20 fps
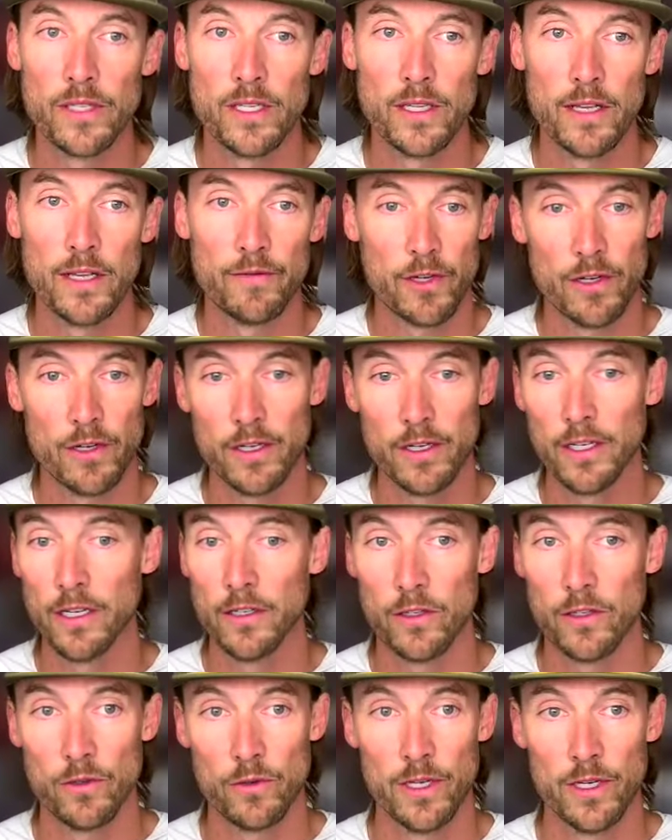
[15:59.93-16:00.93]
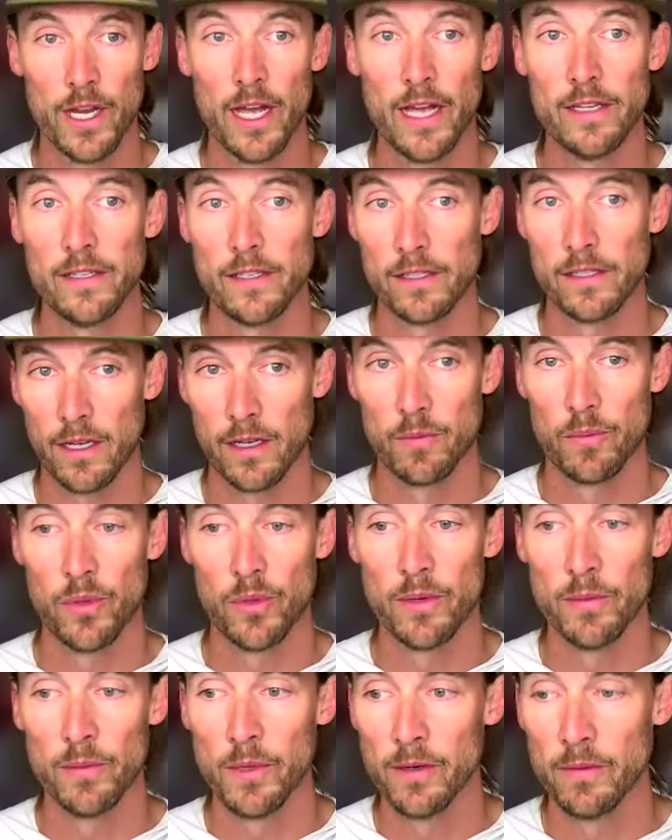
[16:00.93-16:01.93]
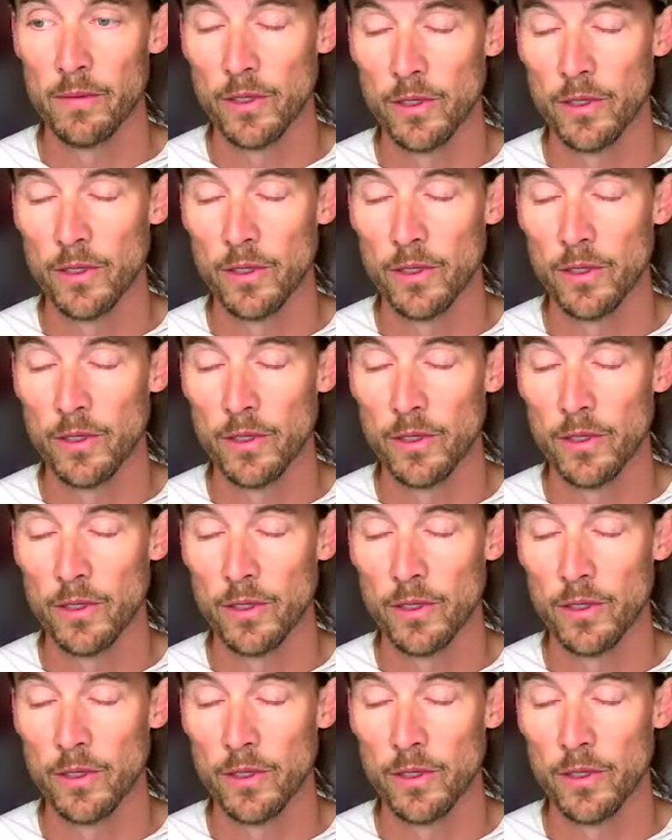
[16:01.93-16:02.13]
and they've turned it into a nice kind of premium